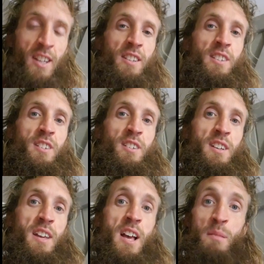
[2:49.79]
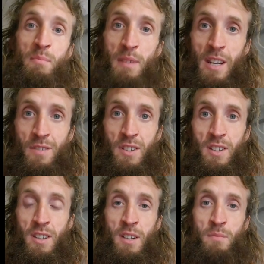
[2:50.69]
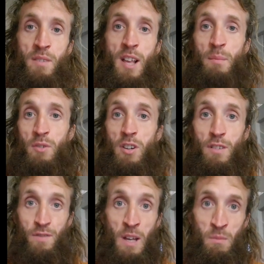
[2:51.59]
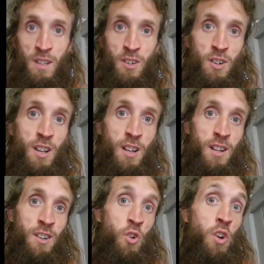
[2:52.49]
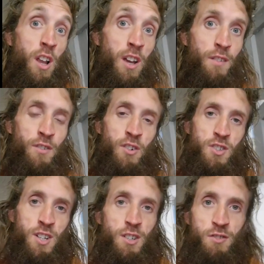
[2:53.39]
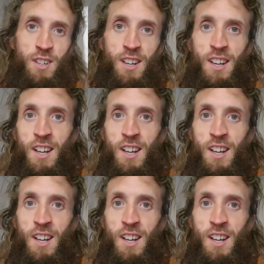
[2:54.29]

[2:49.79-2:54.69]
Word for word: and to help and benefit and help your family or, and, or life or children